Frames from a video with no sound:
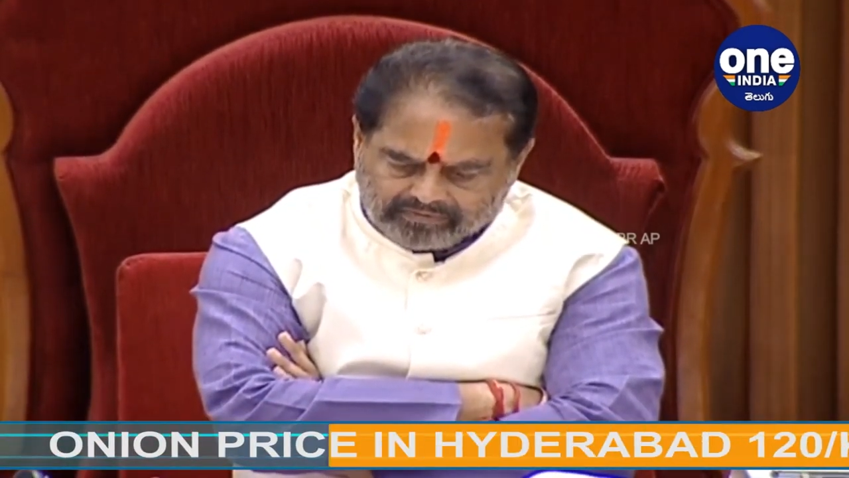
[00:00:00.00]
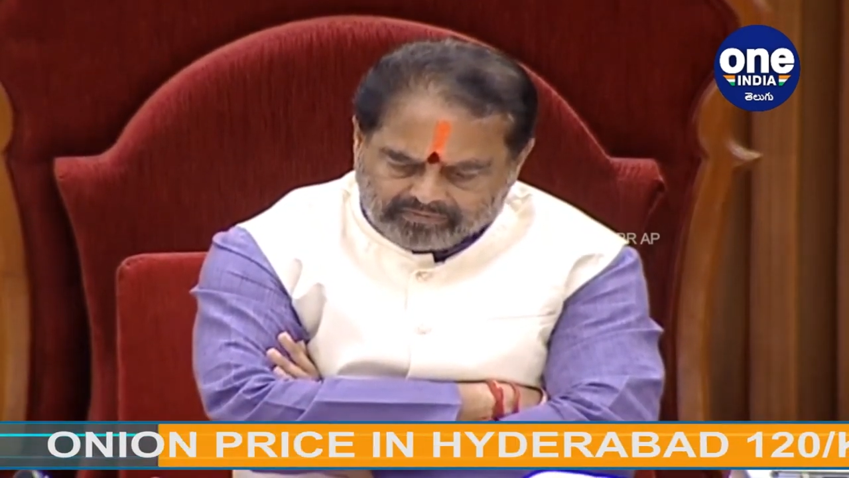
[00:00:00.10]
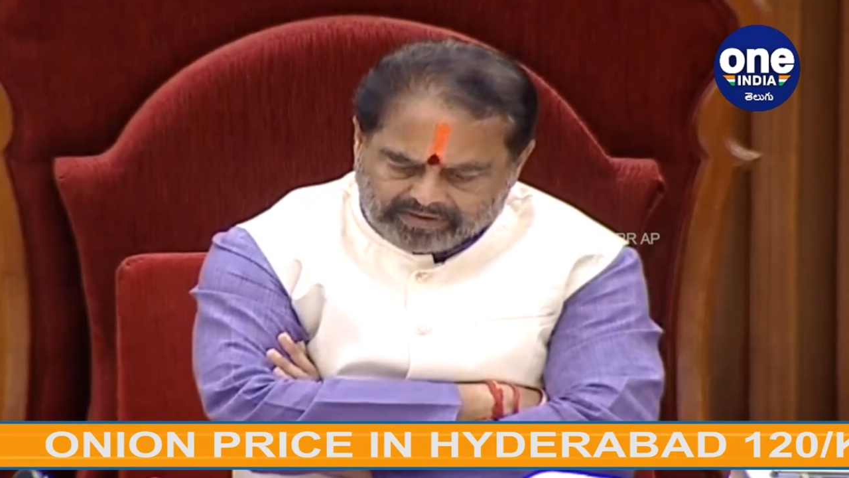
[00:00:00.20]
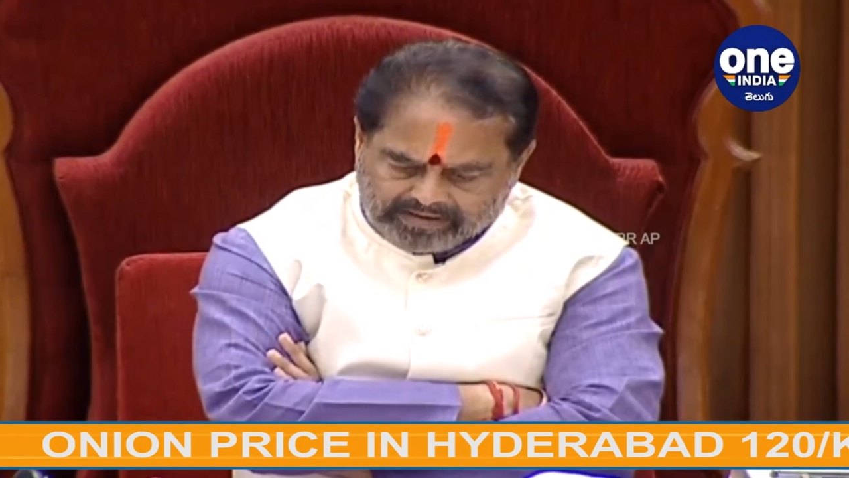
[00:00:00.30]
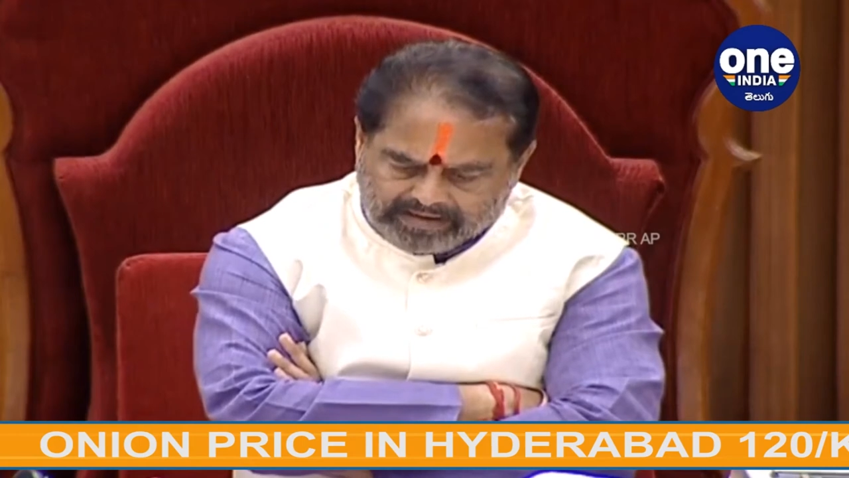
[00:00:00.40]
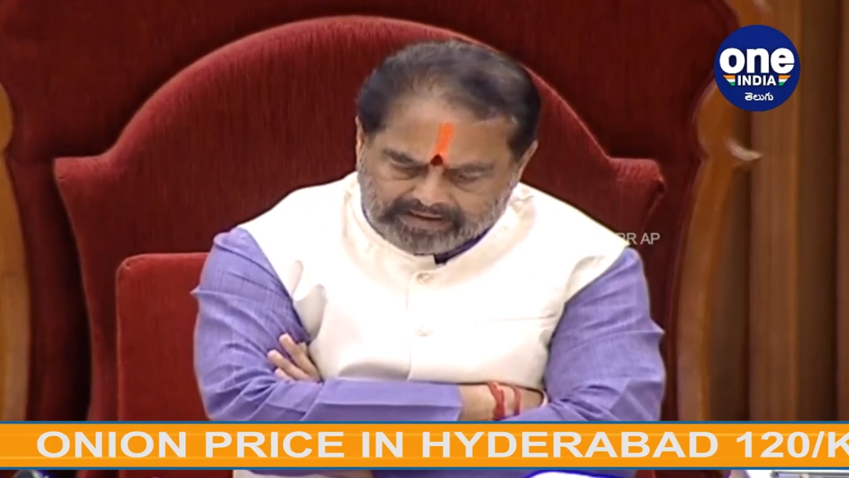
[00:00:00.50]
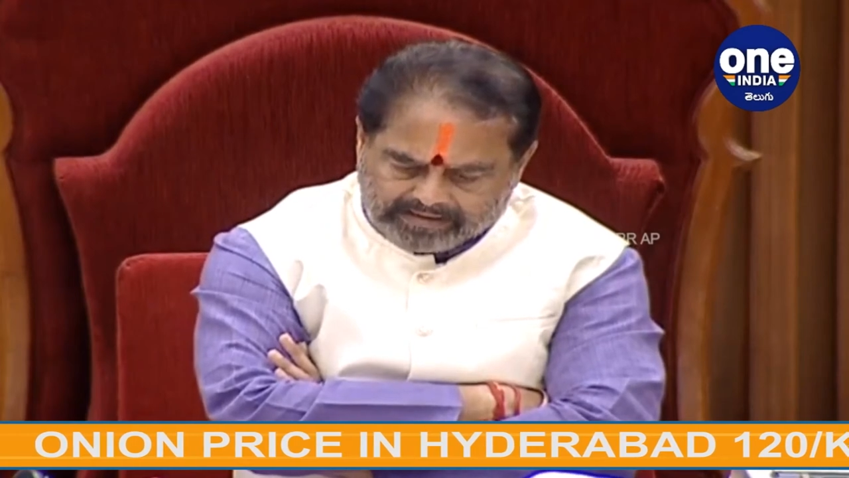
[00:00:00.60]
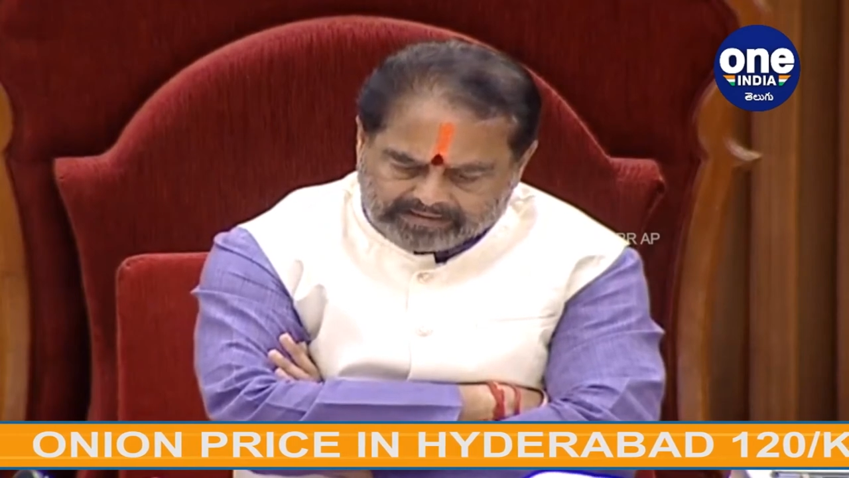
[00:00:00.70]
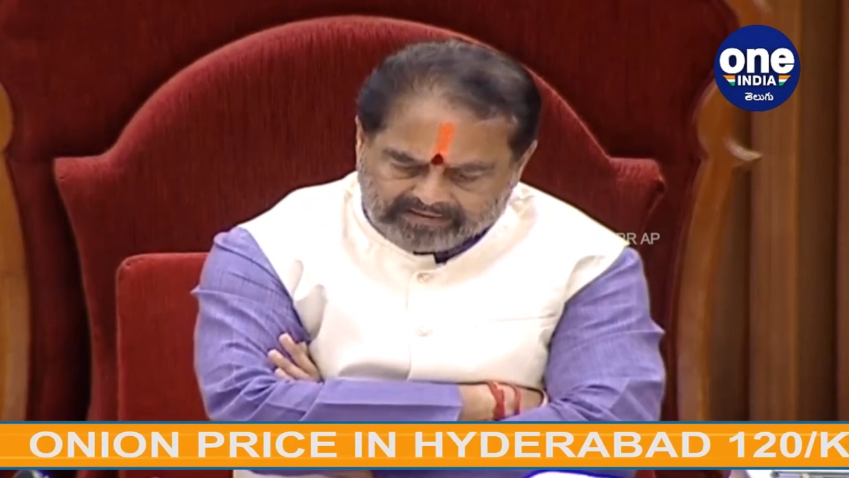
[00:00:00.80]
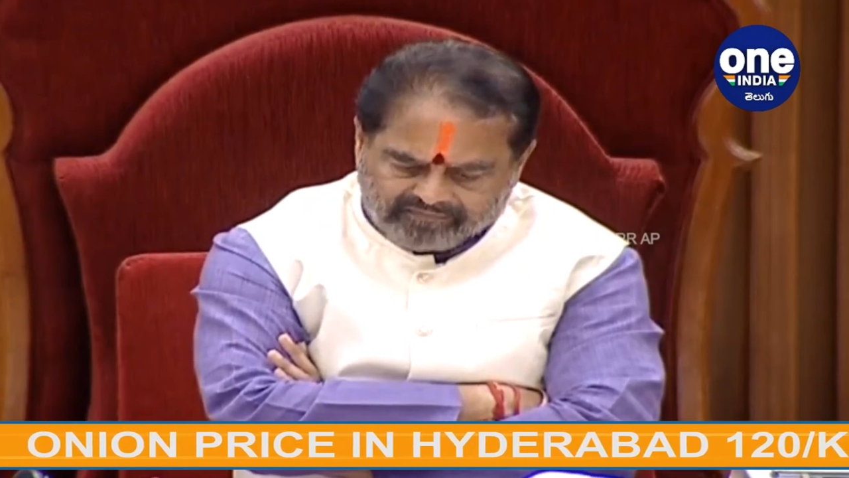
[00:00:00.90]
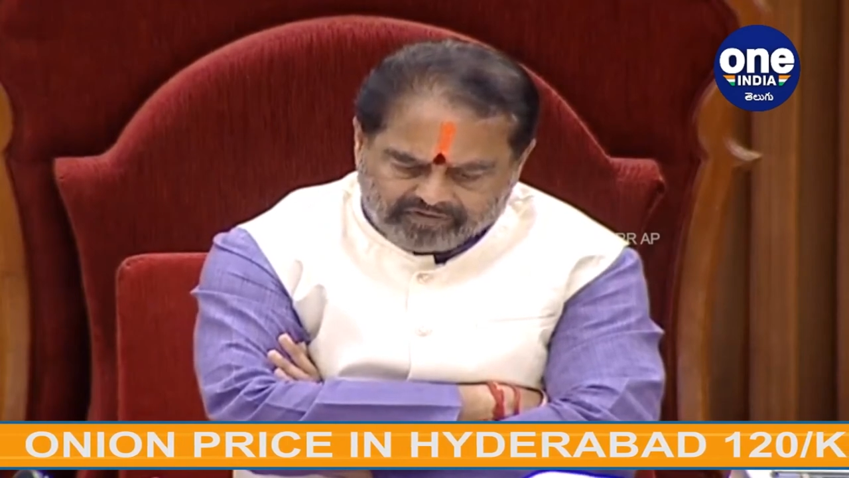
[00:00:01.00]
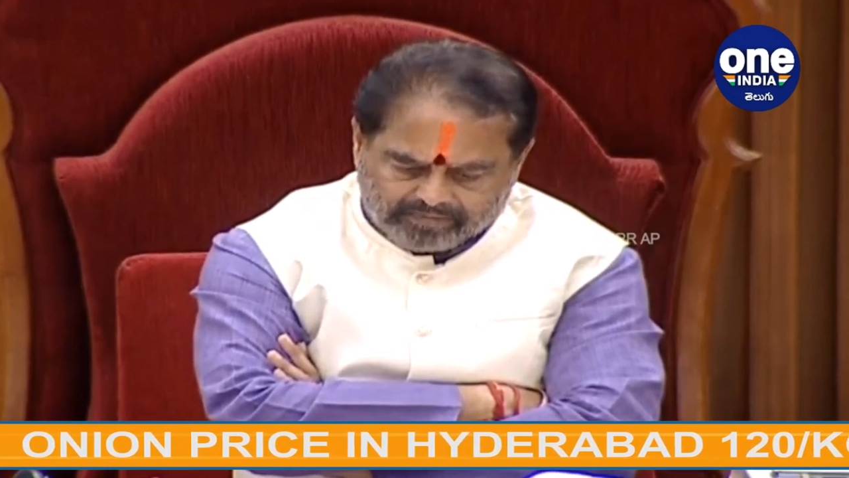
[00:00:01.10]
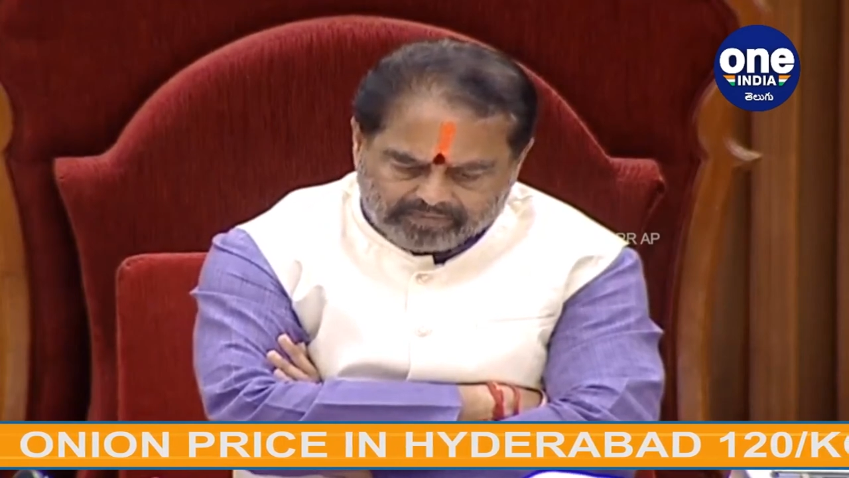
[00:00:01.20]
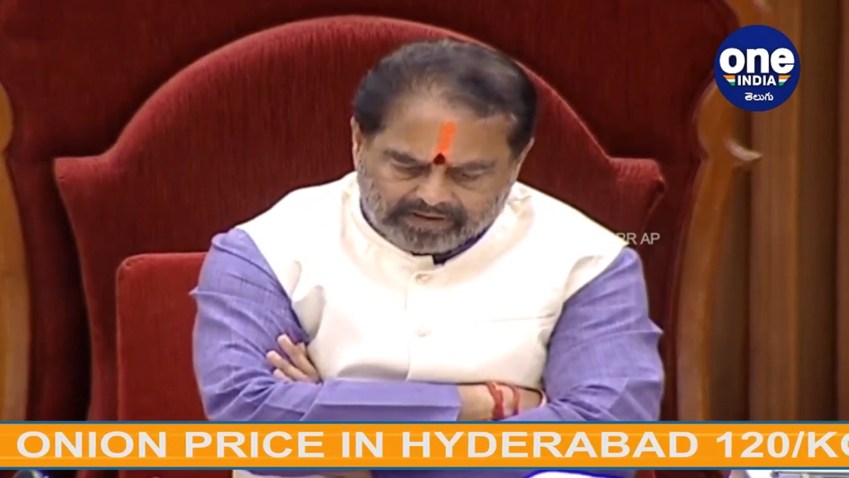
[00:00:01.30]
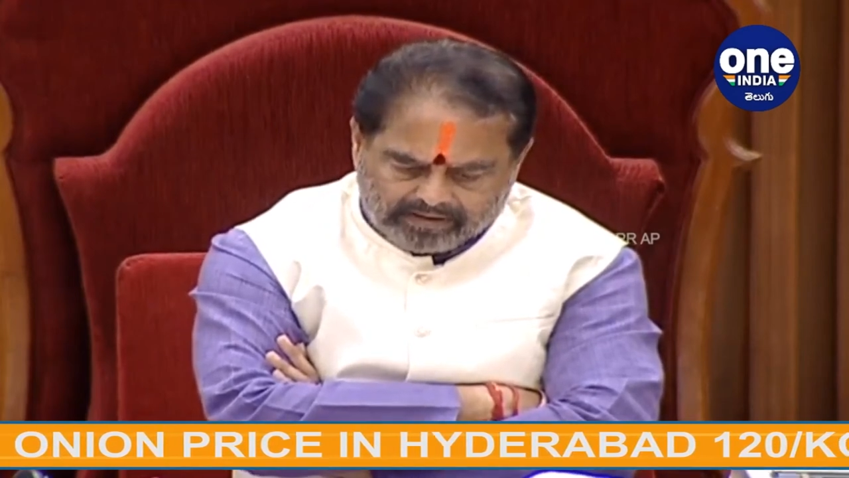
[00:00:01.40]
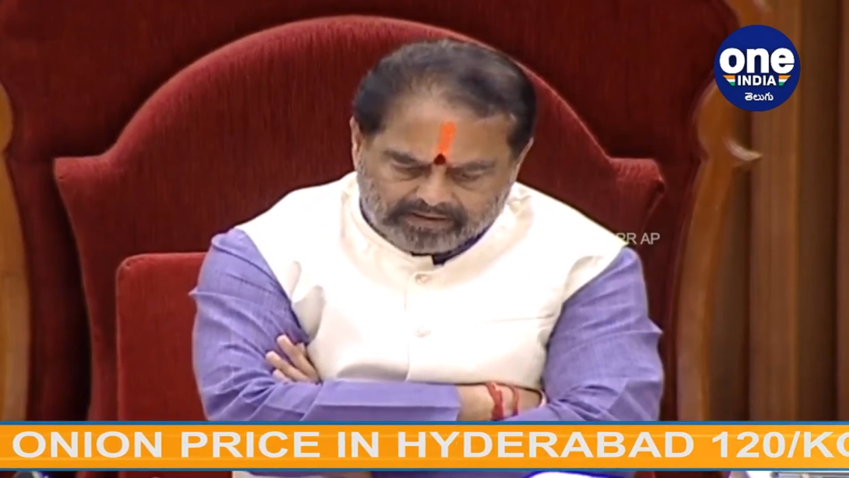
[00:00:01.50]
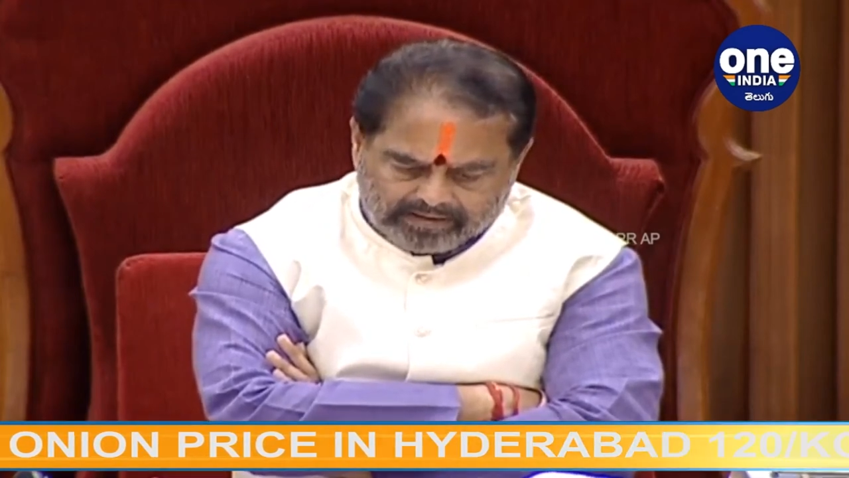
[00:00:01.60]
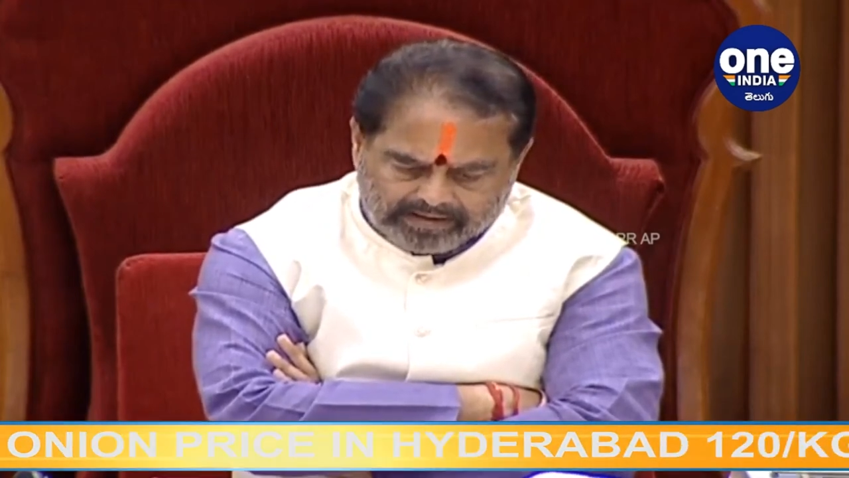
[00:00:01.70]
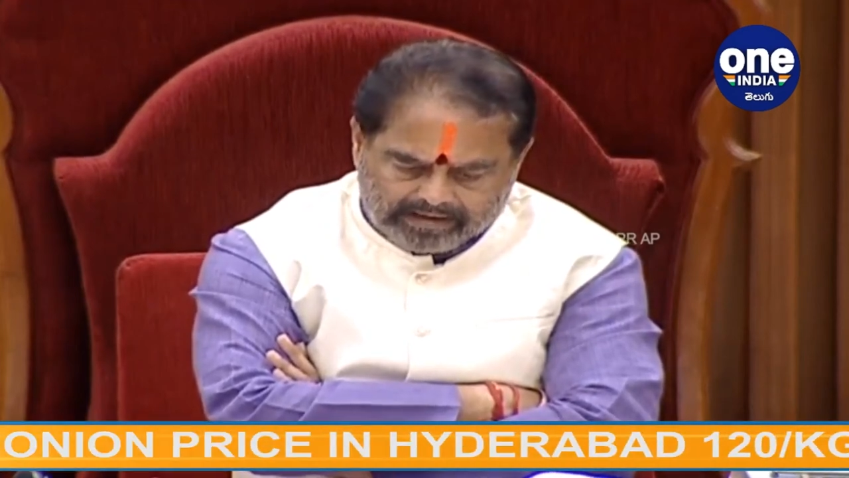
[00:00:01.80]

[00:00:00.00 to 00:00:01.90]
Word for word: 1, enacting formula